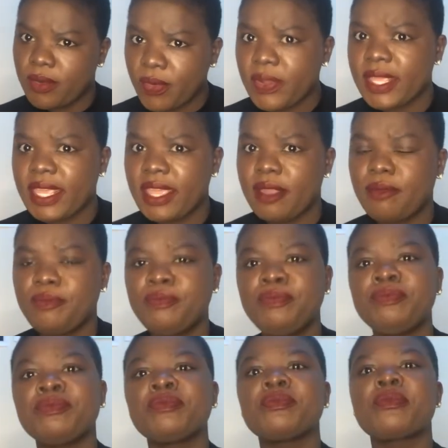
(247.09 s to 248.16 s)
Okay,
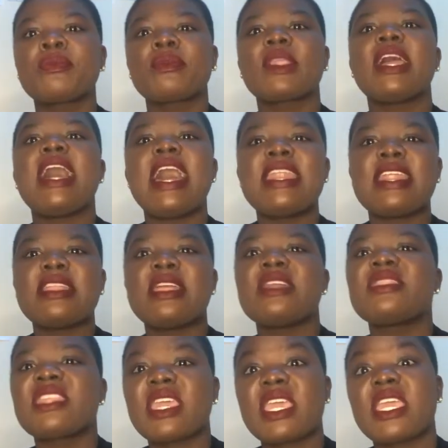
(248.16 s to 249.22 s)
another
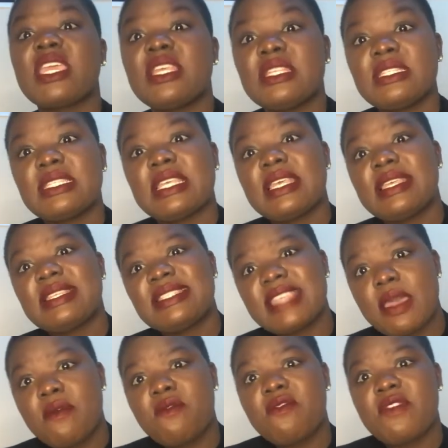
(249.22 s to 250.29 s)
thing is
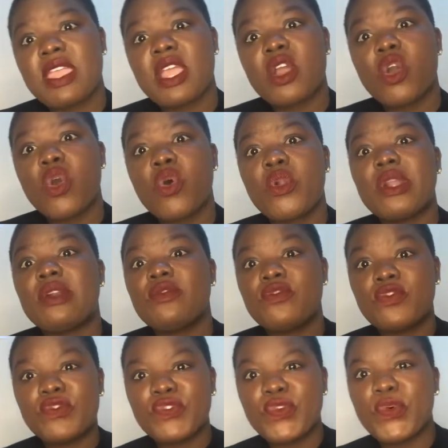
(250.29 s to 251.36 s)
saving on
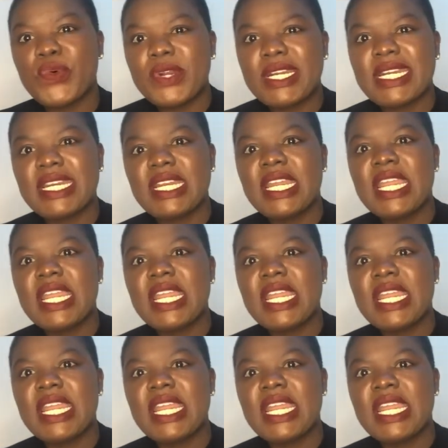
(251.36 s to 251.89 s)
food